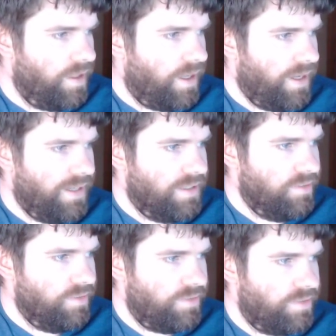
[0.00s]

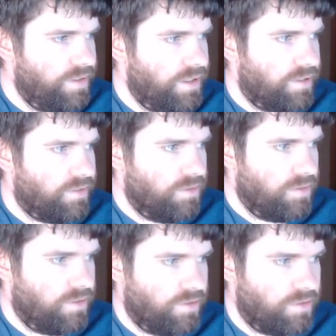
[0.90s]
And yeah, so
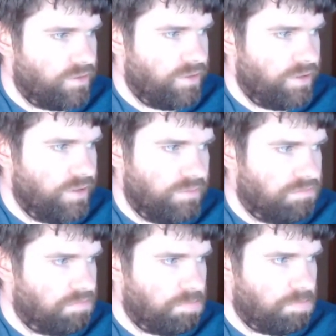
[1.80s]
it's just going to
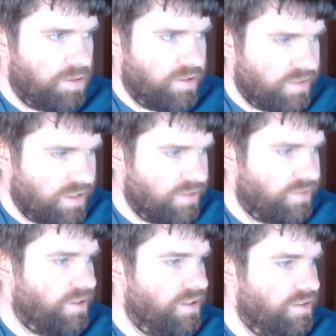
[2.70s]
basically
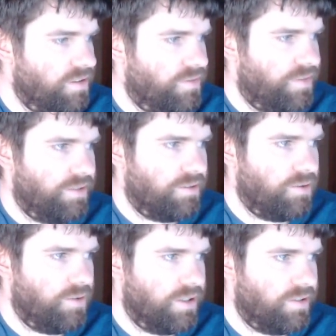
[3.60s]
send off that
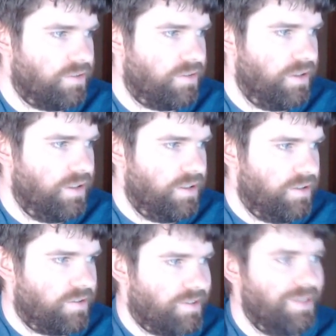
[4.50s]
request,
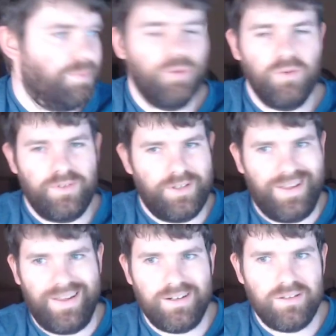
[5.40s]
skip over the
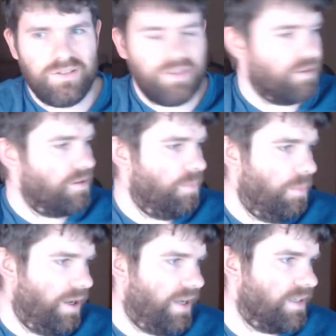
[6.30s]
headers that come
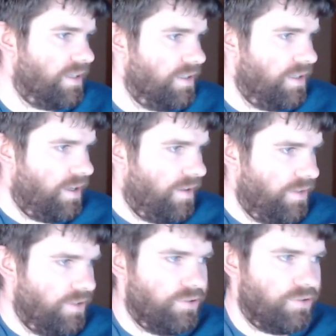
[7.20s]
back, and
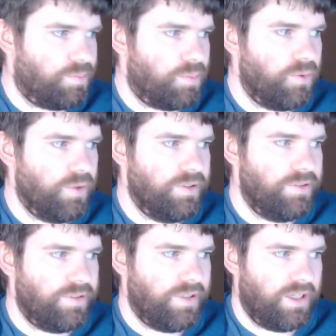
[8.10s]
then just
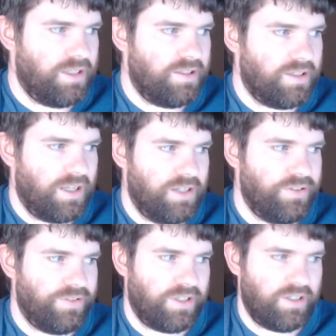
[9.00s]
print anything
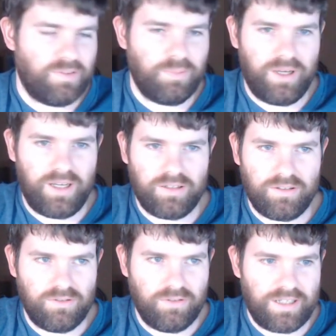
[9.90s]
else it gets back
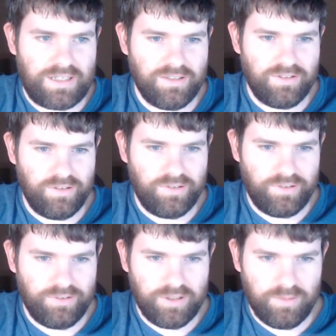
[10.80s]
directly to the
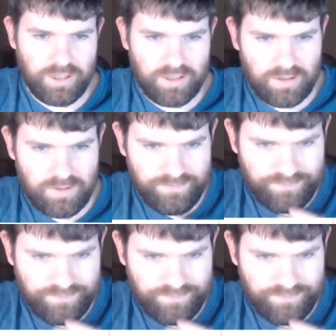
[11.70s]
serial monitor.